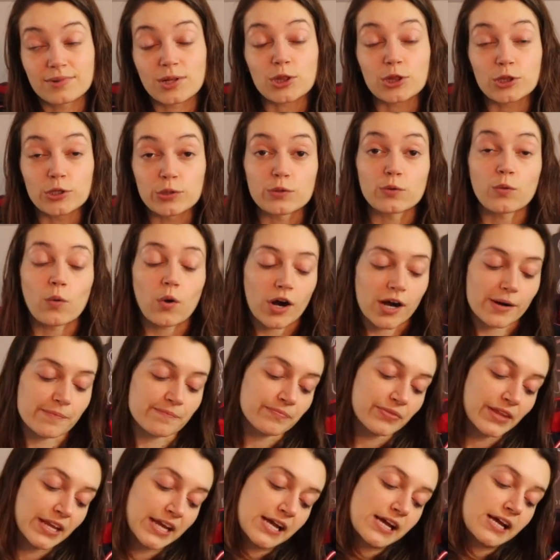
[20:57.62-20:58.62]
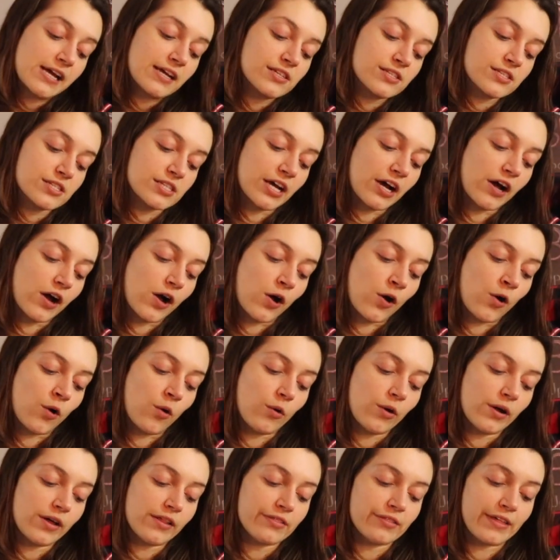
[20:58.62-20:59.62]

lukewarm. So